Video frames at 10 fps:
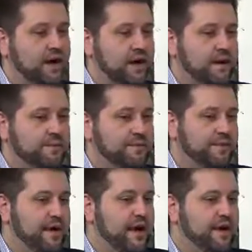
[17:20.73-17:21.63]
Um,
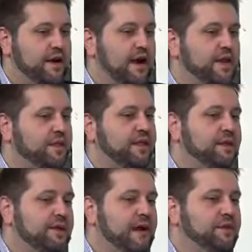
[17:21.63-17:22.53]
and I think
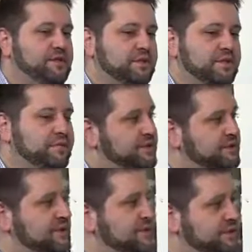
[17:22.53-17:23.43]
that that was a different
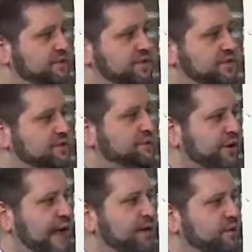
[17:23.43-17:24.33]
decision. It was like
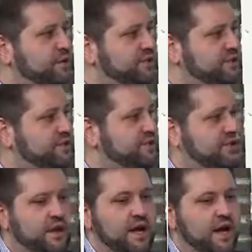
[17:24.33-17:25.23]
super capital efficient.